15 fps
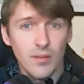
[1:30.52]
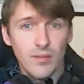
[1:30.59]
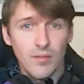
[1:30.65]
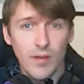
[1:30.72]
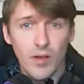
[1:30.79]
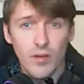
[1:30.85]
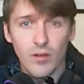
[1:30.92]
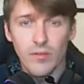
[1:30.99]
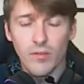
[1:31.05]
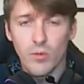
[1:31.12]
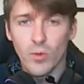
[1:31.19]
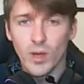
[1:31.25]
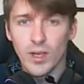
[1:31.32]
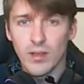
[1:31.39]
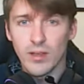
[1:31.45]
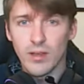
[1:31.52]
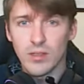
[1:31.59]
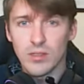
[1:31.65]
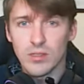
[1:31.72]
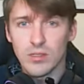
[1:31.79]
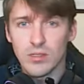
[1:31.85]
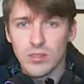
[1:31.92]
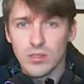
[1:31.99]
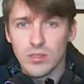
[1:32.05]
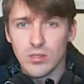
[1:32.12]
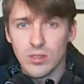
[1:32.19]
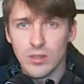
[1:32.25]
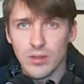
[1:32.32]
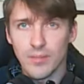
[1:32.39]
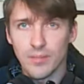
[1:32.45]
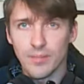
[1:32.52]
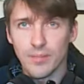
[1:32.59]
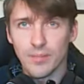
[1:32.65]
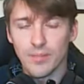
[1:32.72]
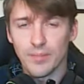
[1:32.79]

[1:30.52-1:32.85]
far enough away that it's just um,